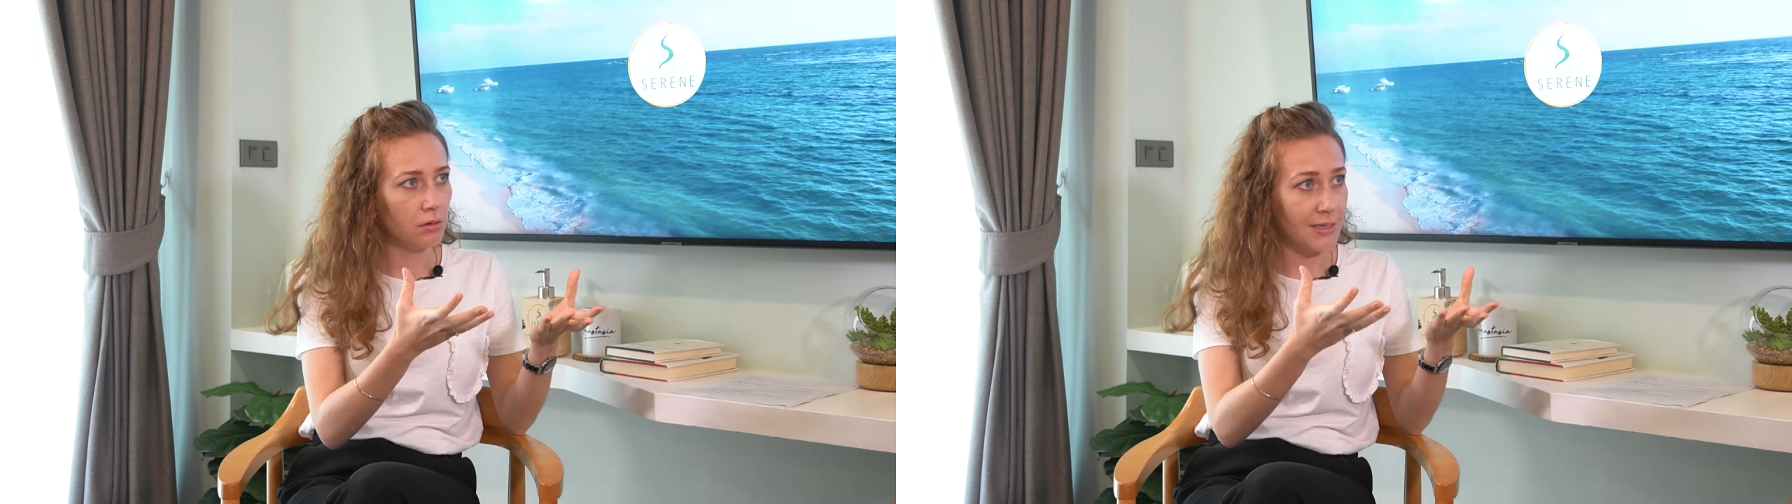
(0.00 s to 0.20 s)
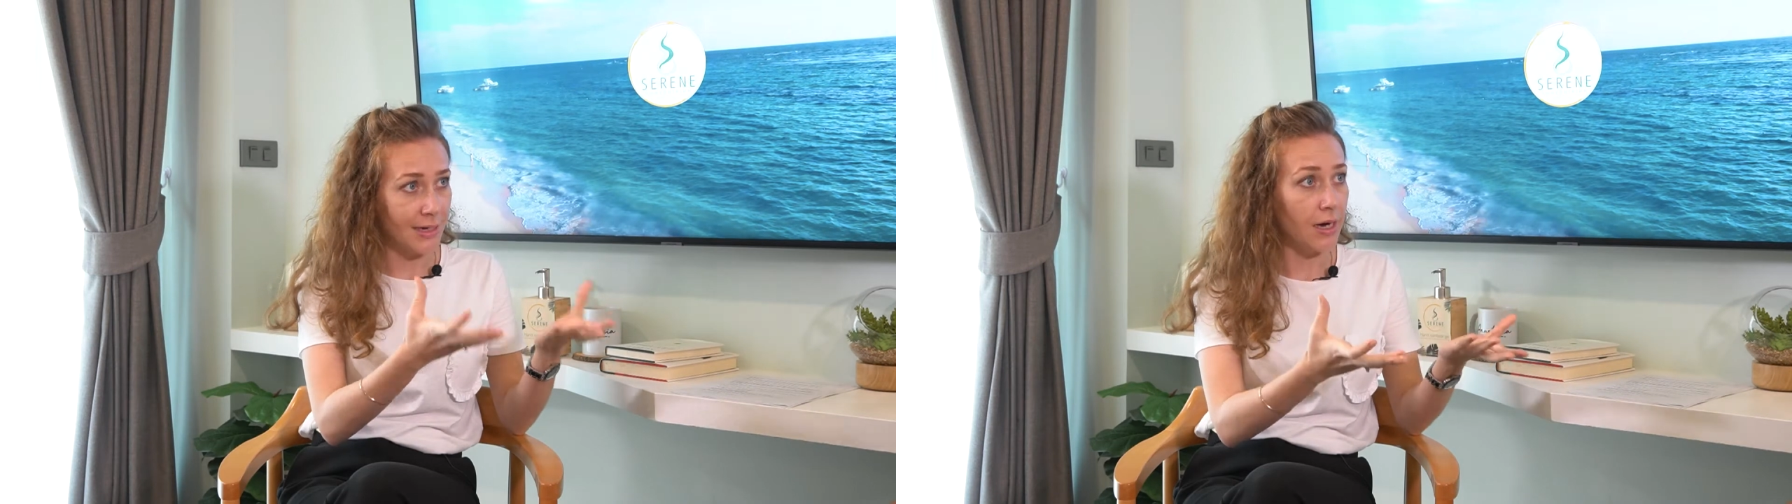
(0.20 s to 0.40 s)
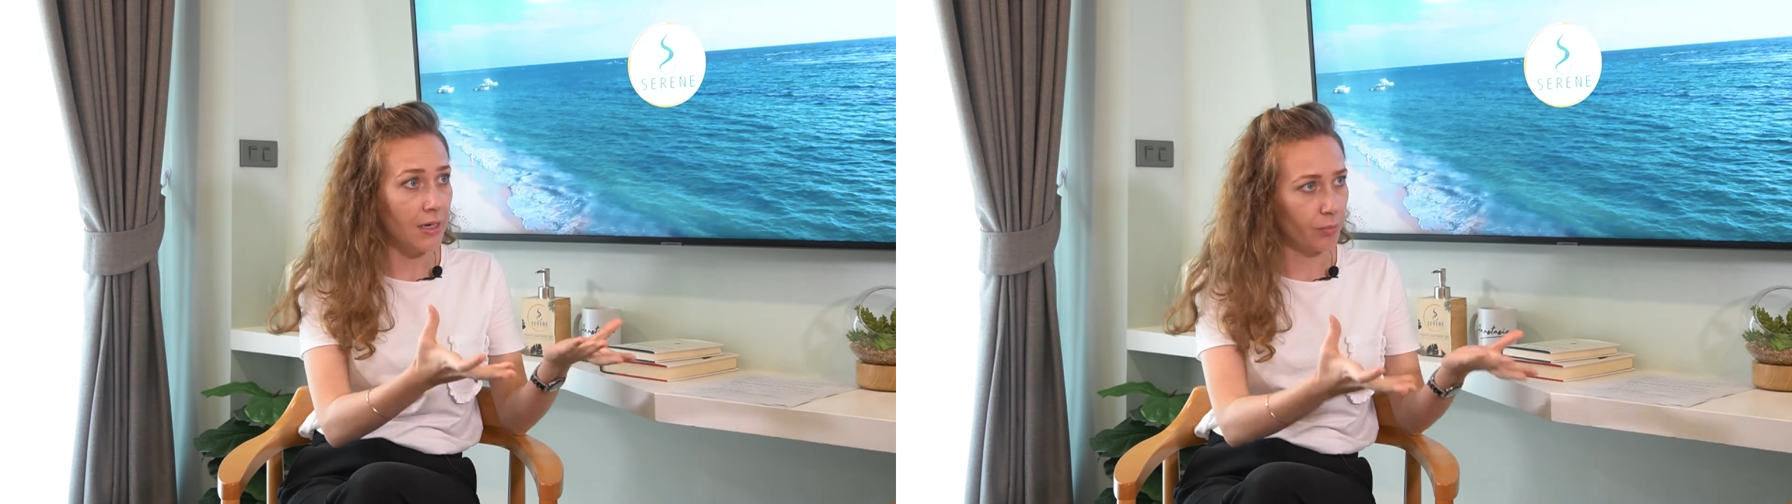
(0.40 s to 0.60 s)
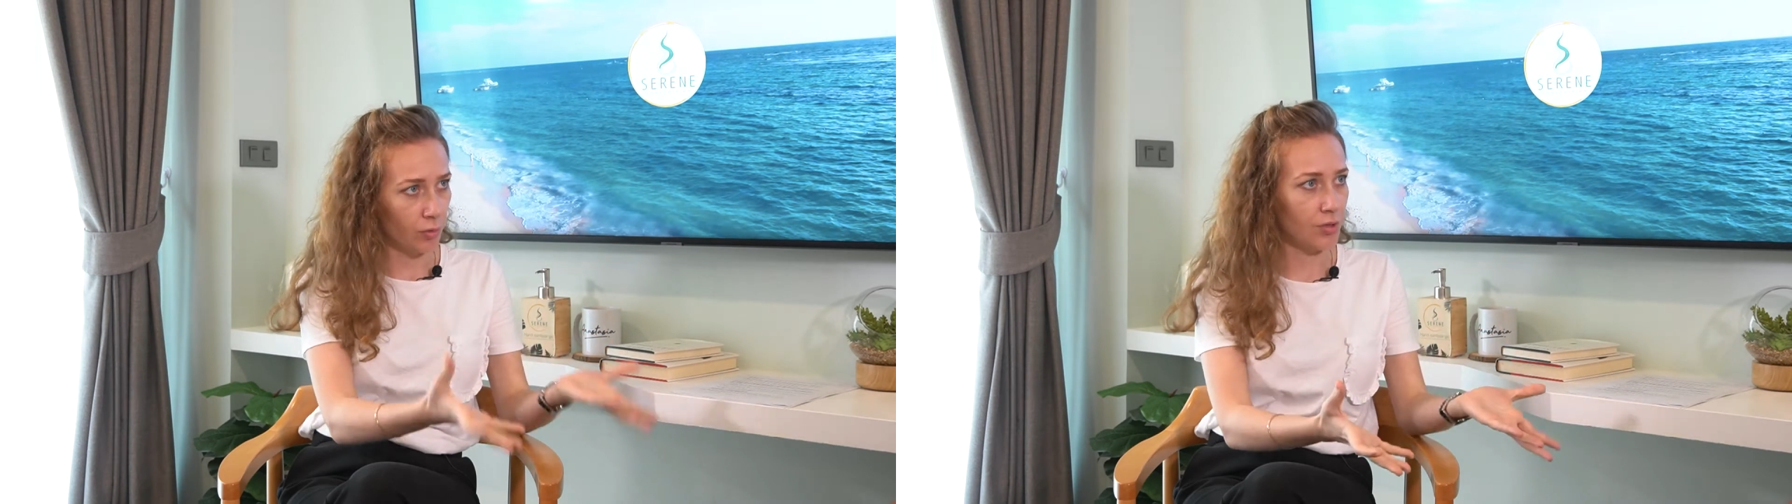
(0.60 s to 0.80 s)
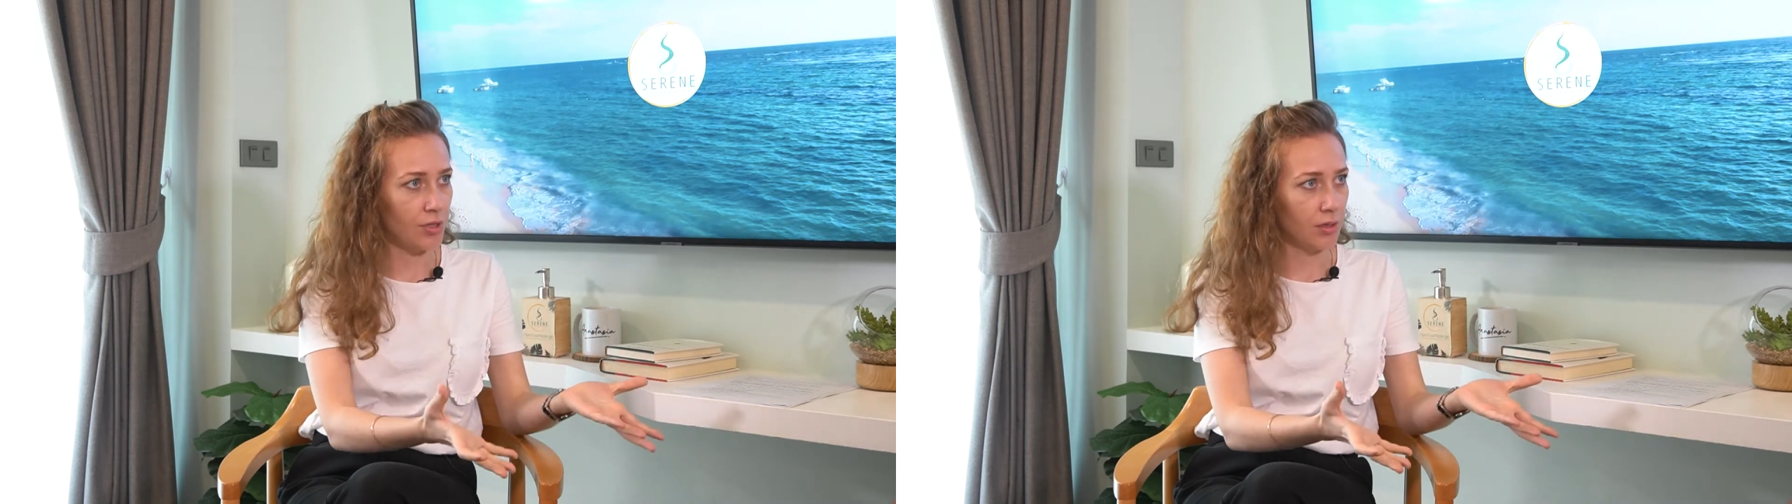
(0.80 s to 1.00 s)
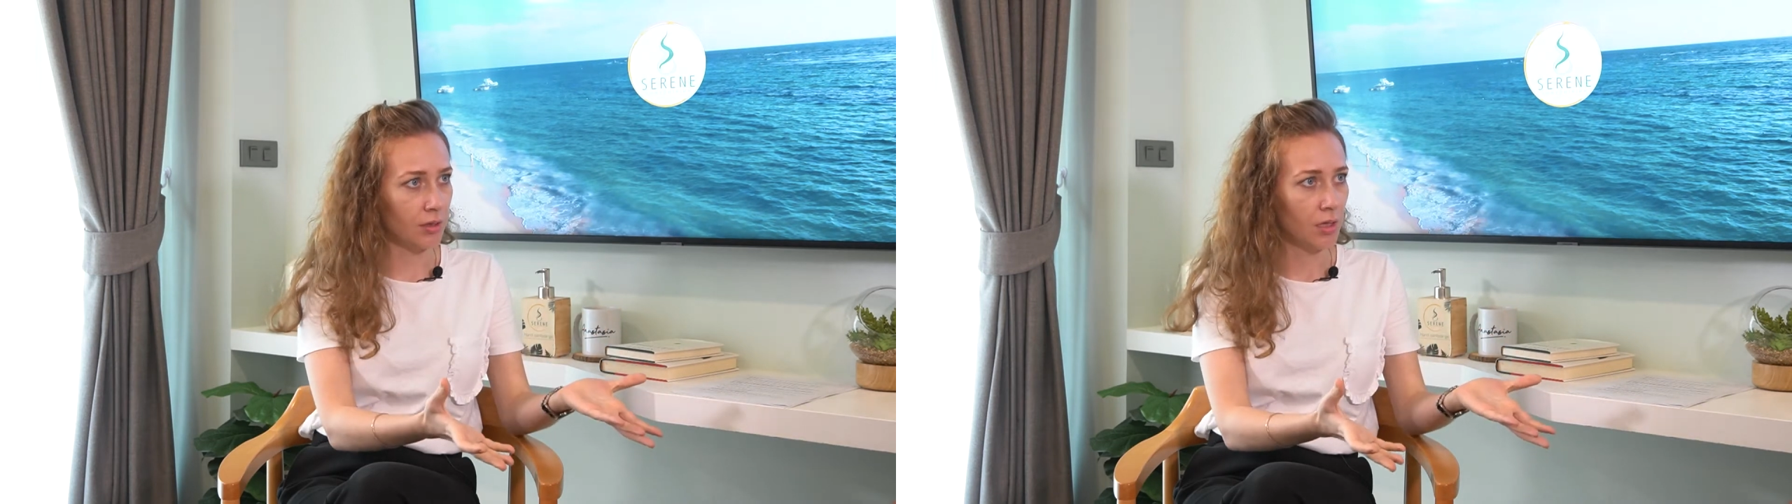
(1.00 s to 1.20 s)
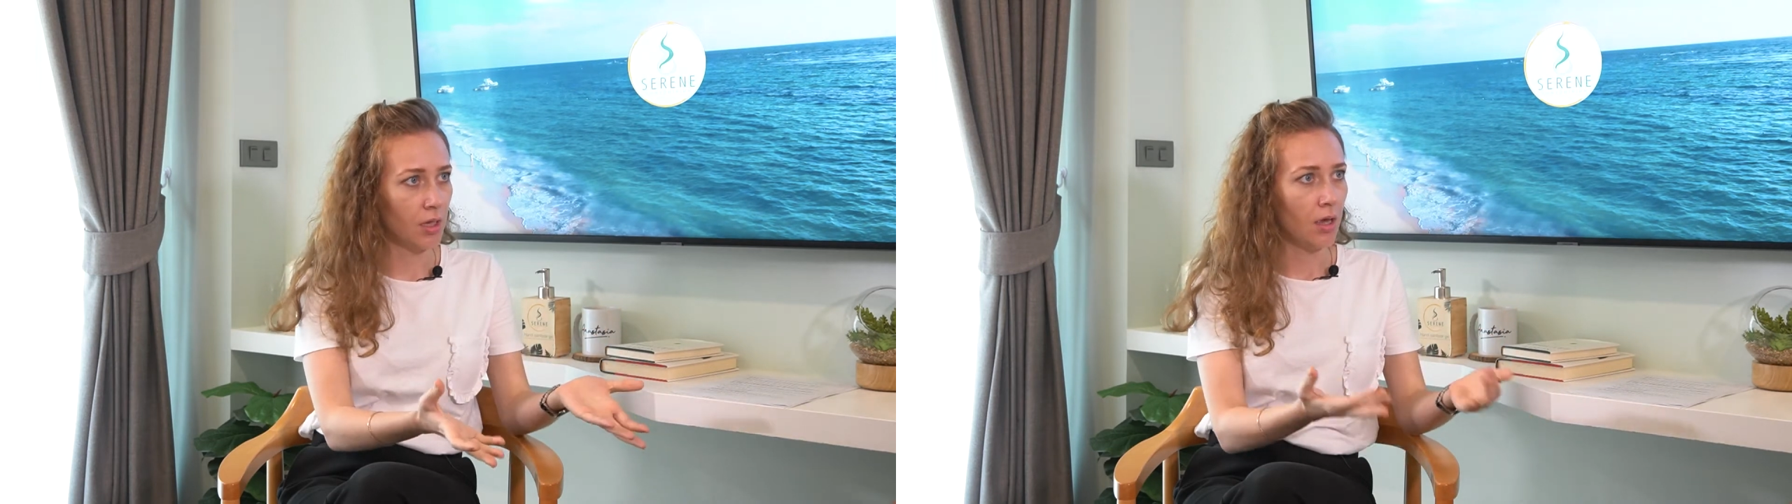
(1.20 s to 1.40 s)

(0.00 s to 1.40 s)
Thai person